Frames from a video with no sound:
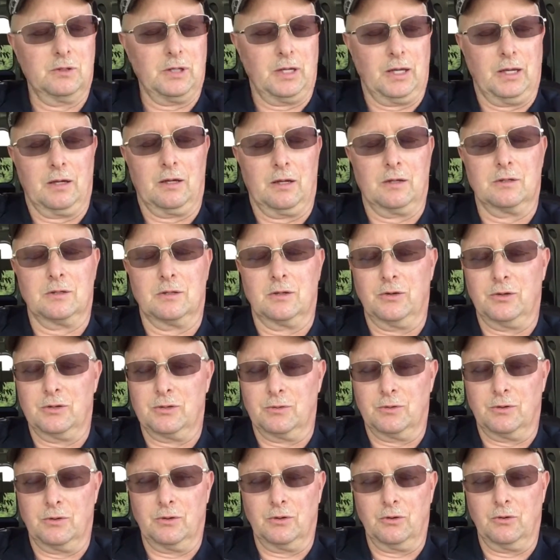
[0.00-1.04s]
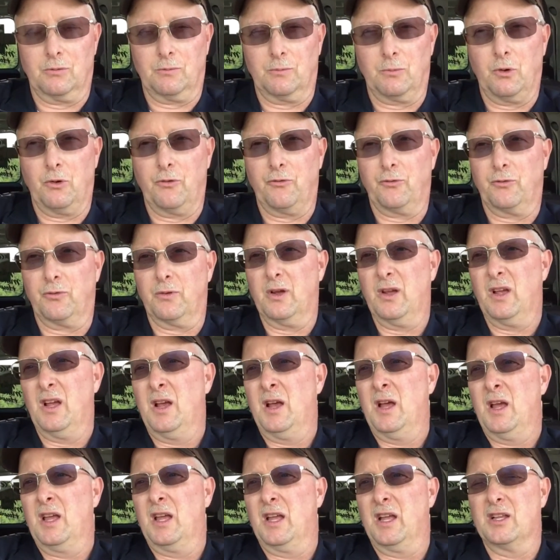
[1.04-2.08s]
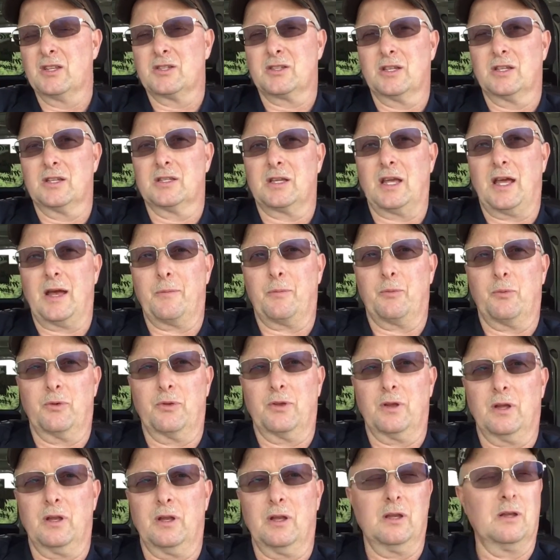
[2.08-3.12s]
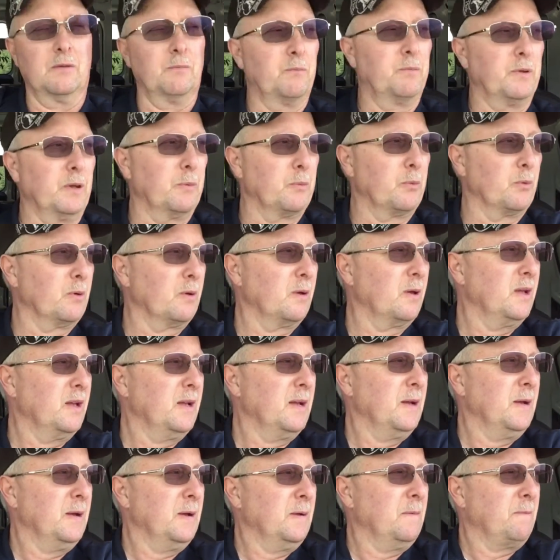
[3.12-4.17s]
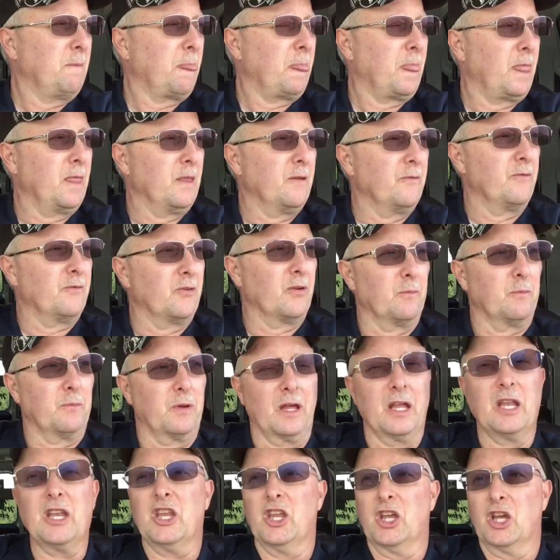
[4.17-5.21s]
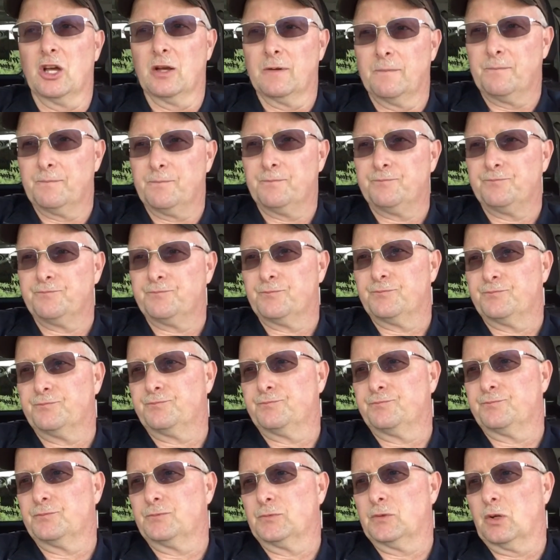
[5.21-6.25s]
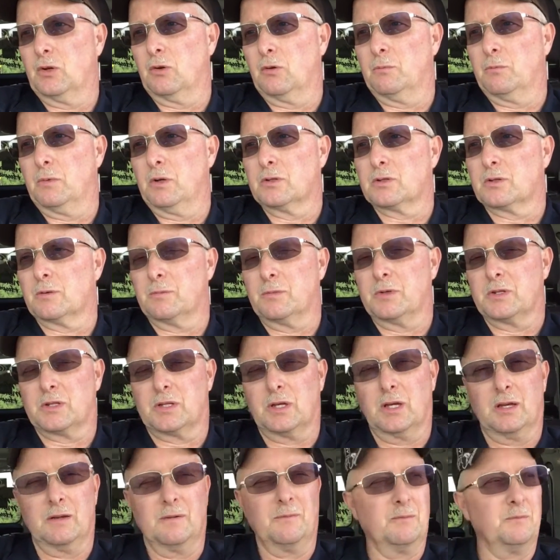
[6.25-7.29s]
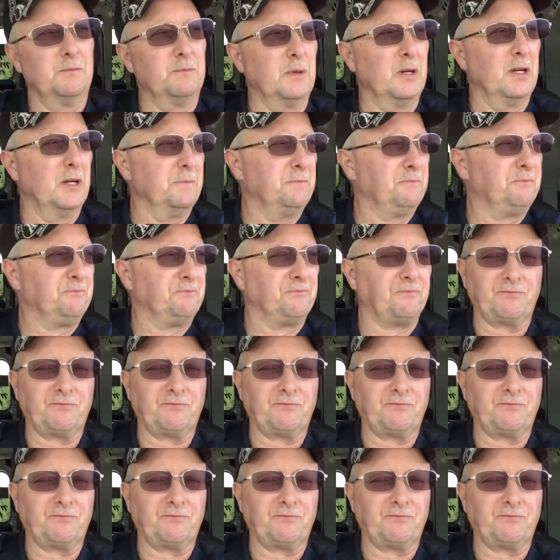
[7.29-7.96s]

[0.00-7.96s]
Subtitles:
say because these, both incidents happened with Indian people from India, Muslim descent, but